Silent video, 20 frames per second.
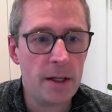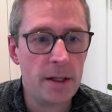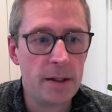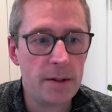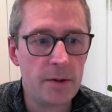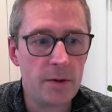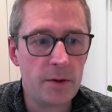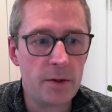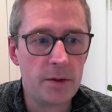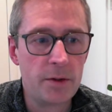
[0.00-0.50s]

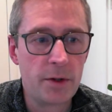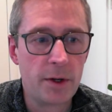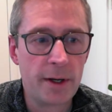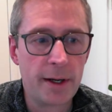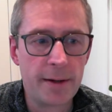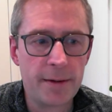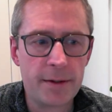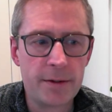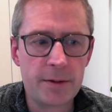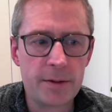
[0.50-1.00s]
There's
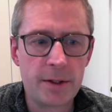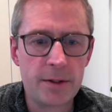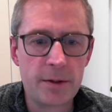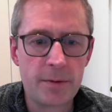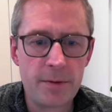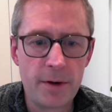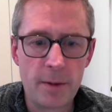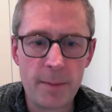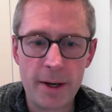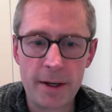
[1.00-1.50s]

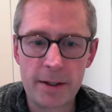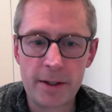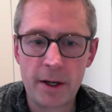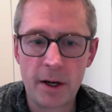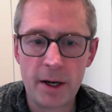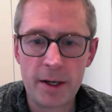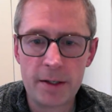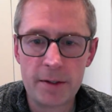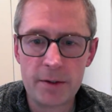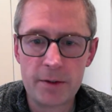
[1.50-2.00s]
a fair amount of
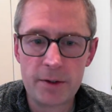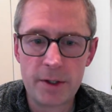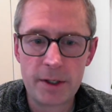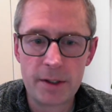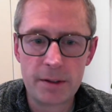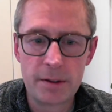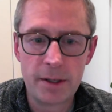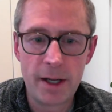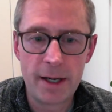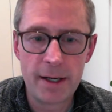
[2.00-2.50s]
guidance
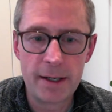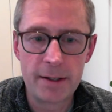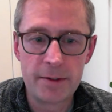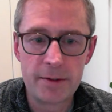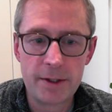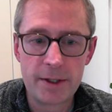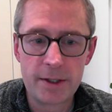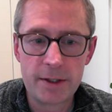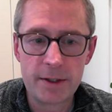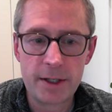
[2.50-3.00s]
in
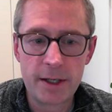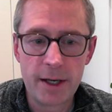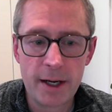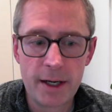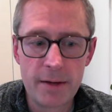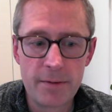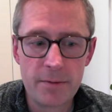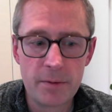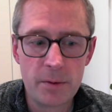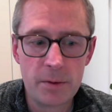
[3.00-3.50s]
AS
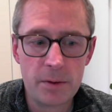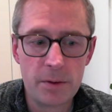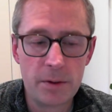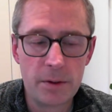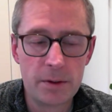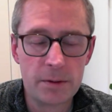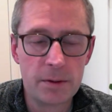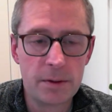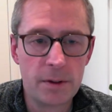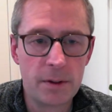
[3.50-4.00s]
1684
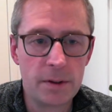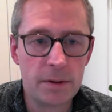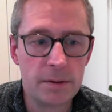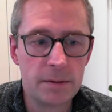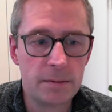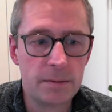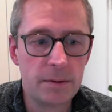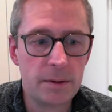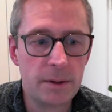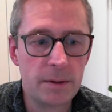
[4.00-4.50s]

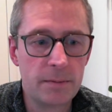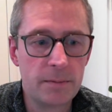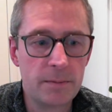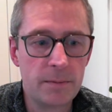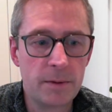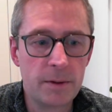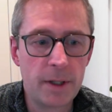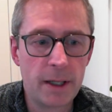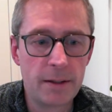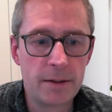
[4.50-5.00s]
on
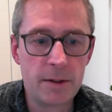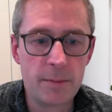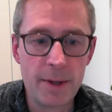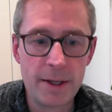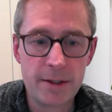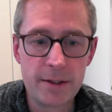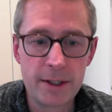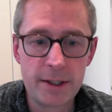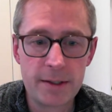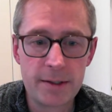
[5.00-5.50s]
that
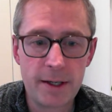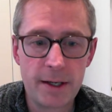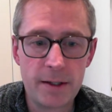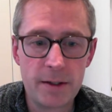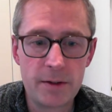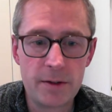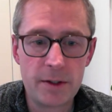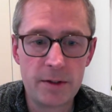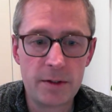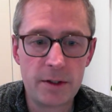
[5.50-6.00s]
domestic
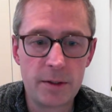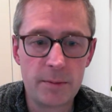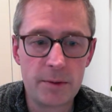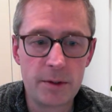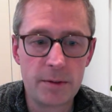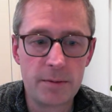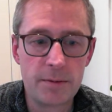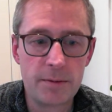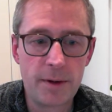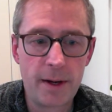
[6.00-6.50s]
sense in terms
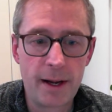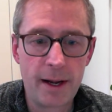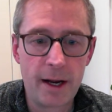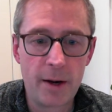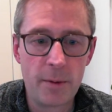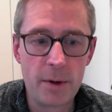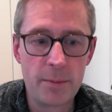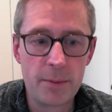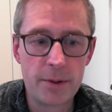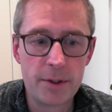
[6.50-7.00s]
of
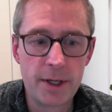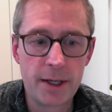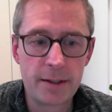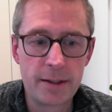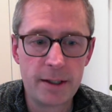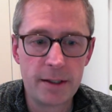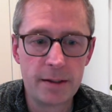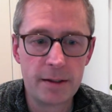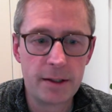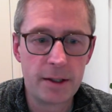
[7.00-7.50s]
how we
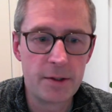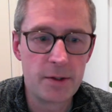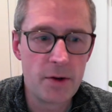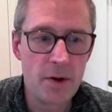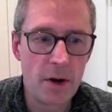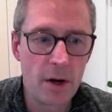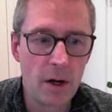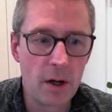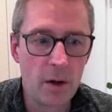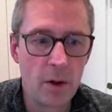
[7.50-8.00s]
protect it. There's
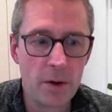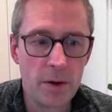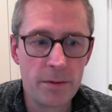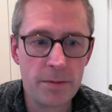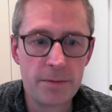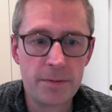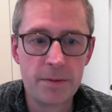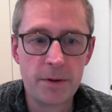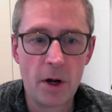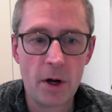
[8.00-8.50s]
not a lot
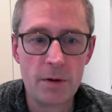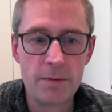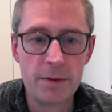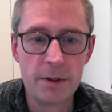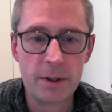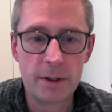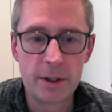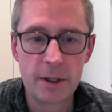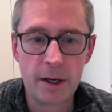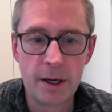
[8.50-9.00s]
of
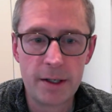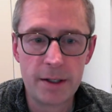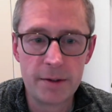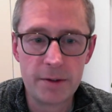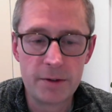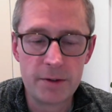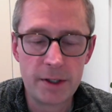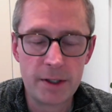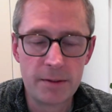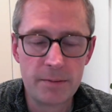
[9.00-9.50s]
overt
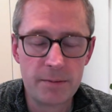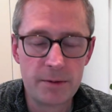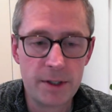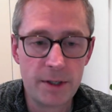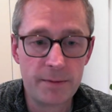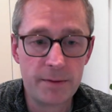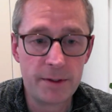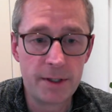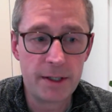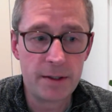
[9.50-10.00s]
guidance in
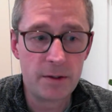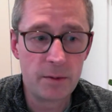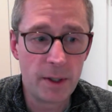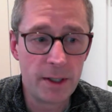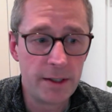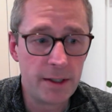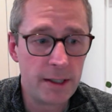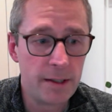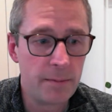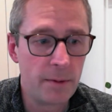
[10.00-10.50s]

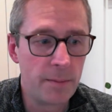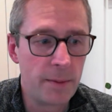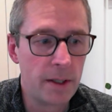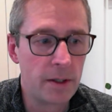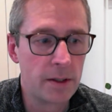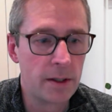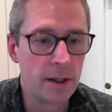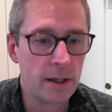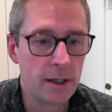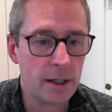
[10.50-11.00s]
1720 when we
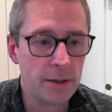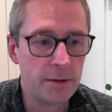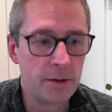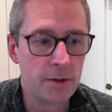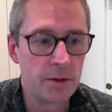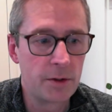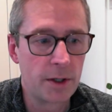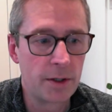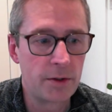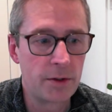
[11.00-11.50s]
look at larger
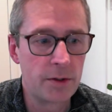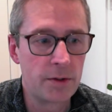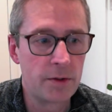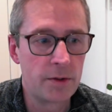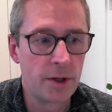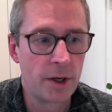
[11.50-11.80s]
structures.